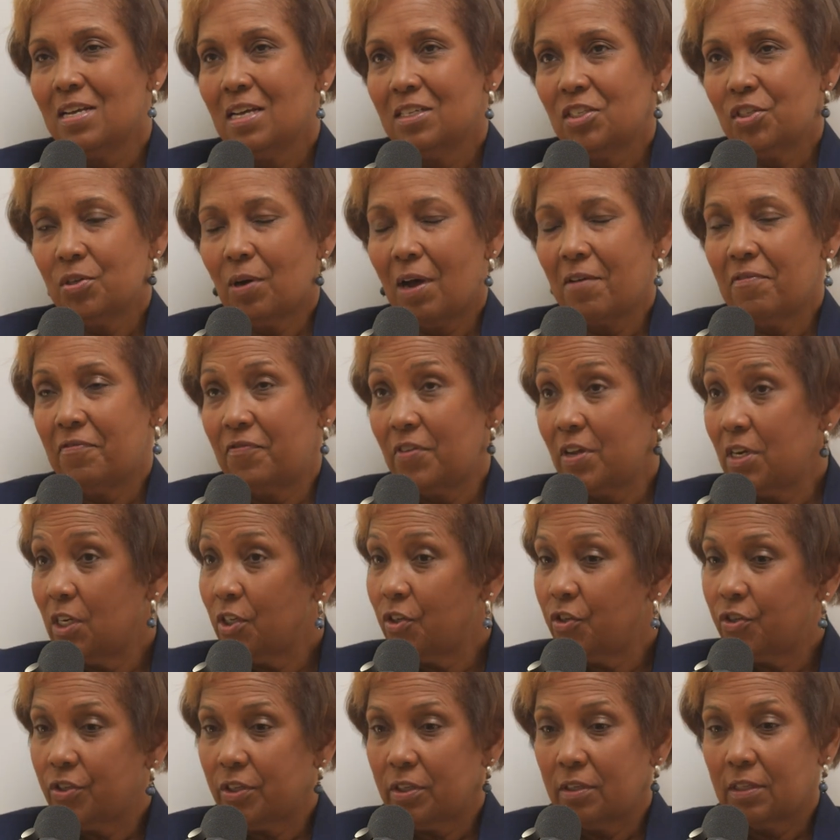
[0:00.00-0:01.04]
So I
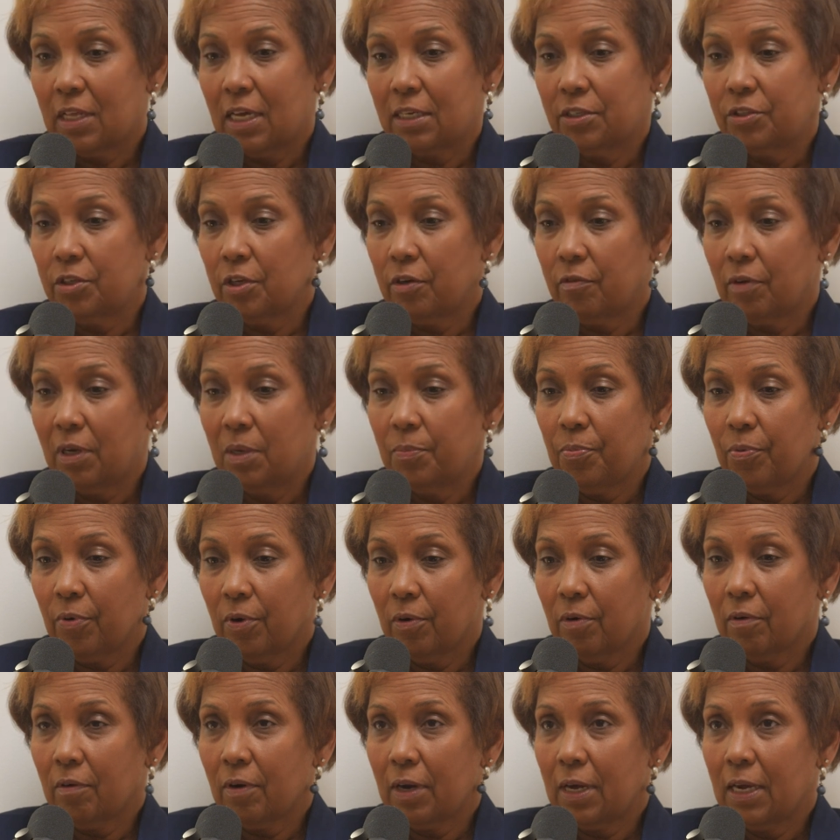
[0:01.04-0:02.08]
finished that degree
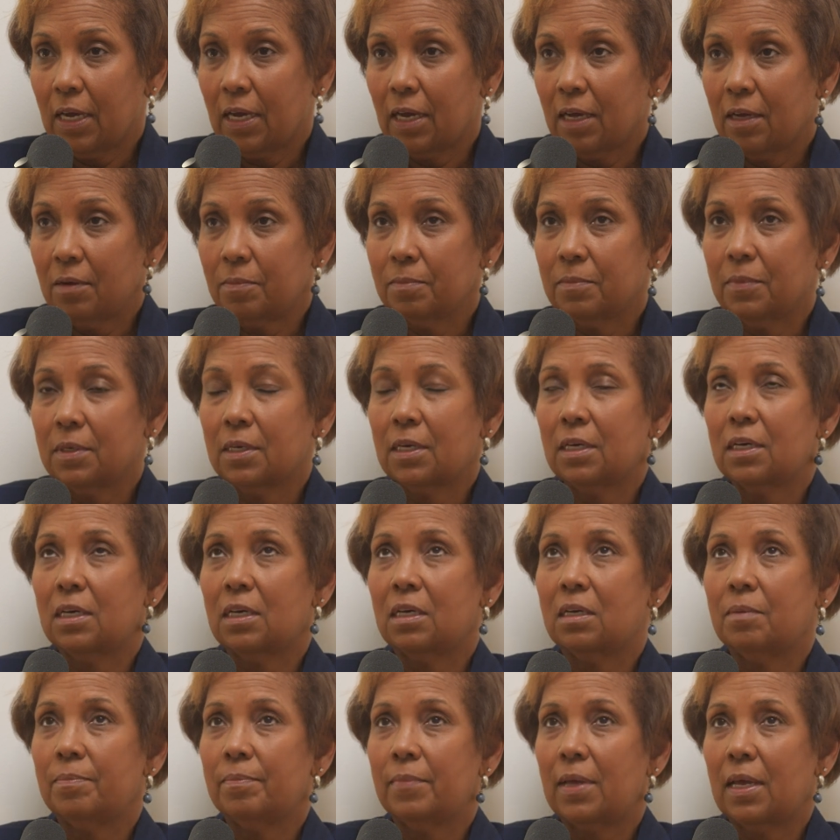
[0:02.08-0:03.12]
program
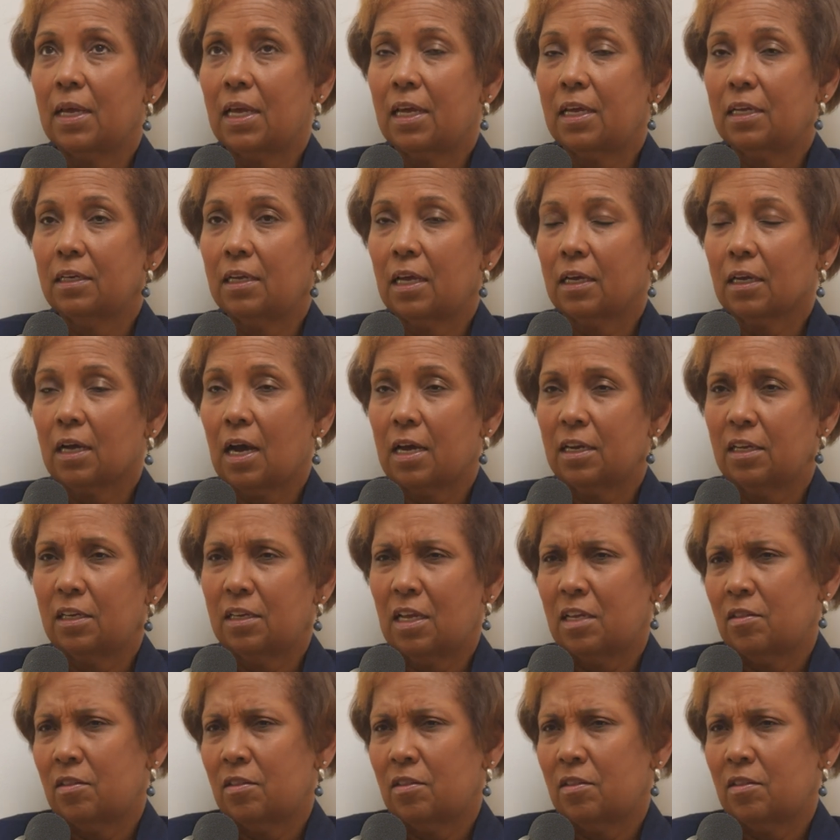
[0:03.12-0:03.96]
and got it.